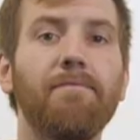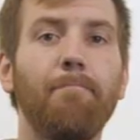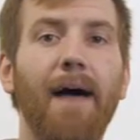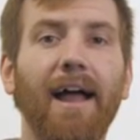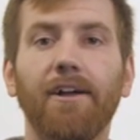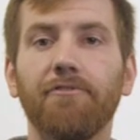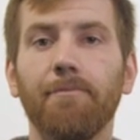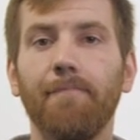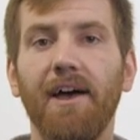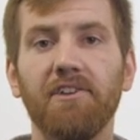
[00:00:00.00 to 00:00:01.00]
of the
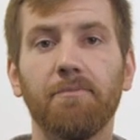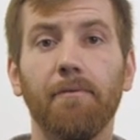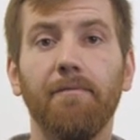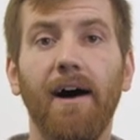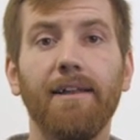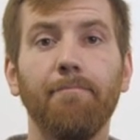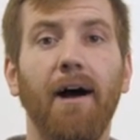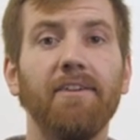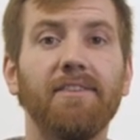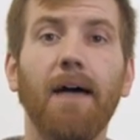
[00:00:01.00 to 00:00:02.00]
Backcountry Bed is provided
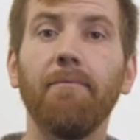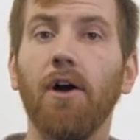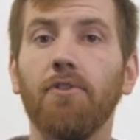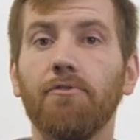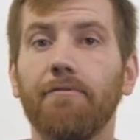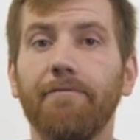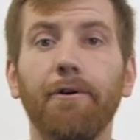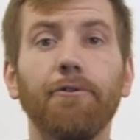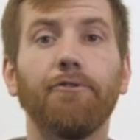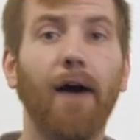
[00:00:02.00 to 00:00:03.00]
by seven hundred
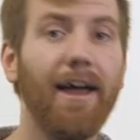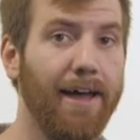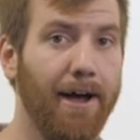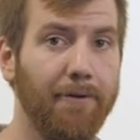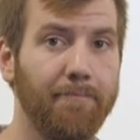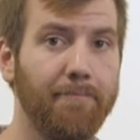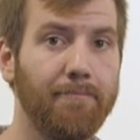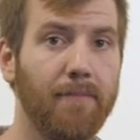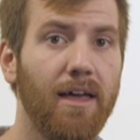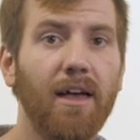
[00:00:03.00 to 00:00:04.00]
Fill Dry Down.
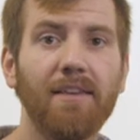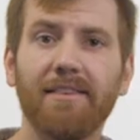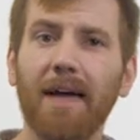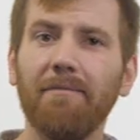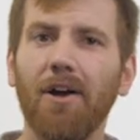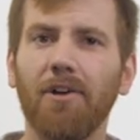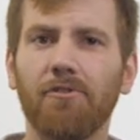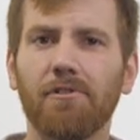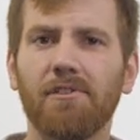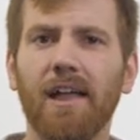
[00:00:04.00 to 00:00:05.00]
seven
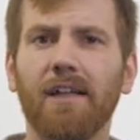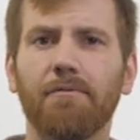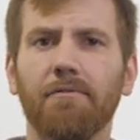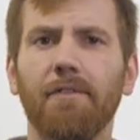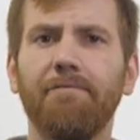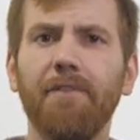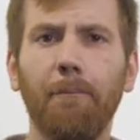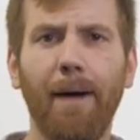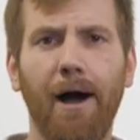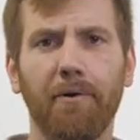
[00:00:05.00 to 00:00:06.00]
hundred stands for the fill
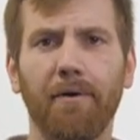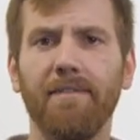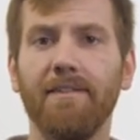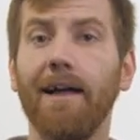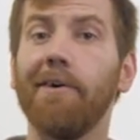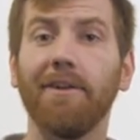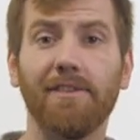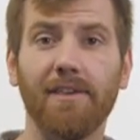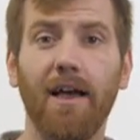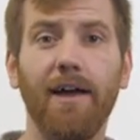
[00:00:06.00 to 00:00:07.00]
power of the down
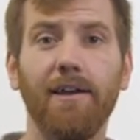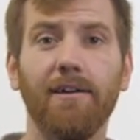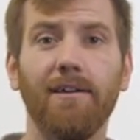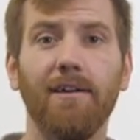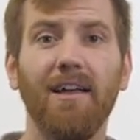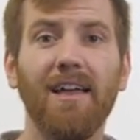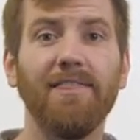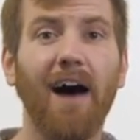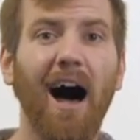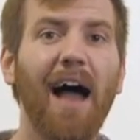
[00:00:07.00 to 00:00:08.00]
inside.
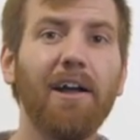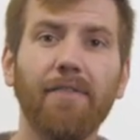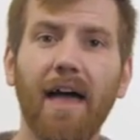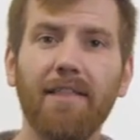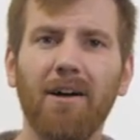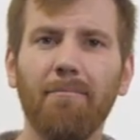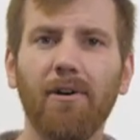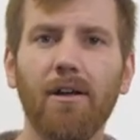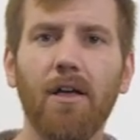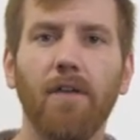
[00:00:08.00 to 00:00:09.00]
The higher that
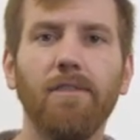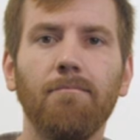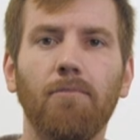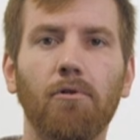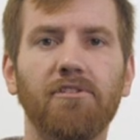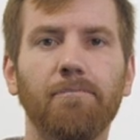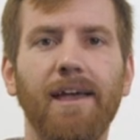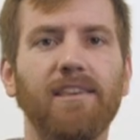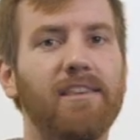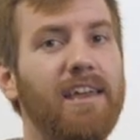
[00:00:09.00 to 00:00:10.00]
number, the more
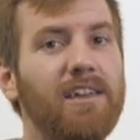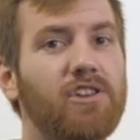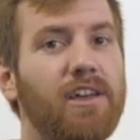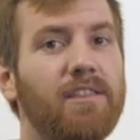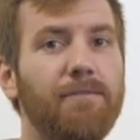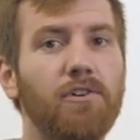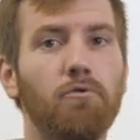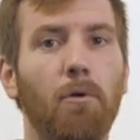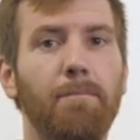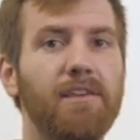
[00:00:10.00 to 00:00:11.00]
space each
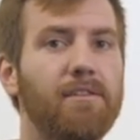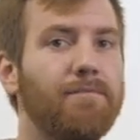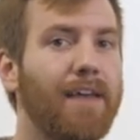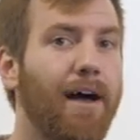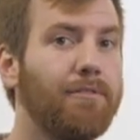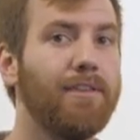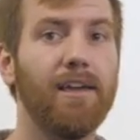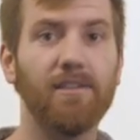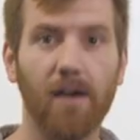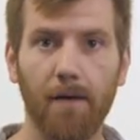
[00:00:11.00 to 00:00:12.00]
individual piece of down
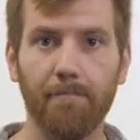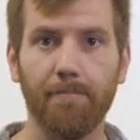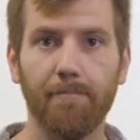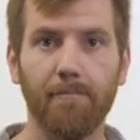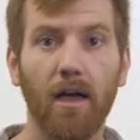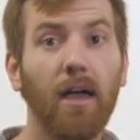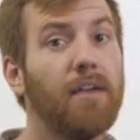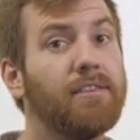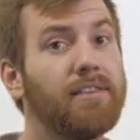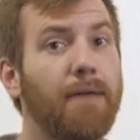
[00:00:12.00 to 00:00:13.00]
takes up.
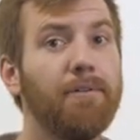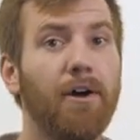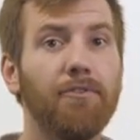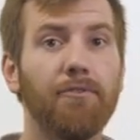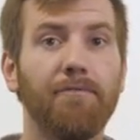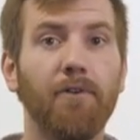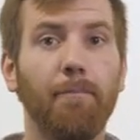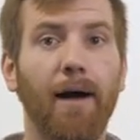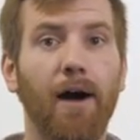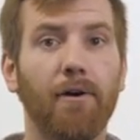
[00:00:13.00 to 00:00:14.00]
seven hundred Fill
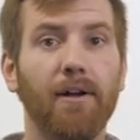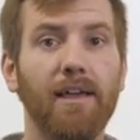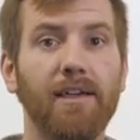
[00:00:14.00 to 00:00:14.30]
Power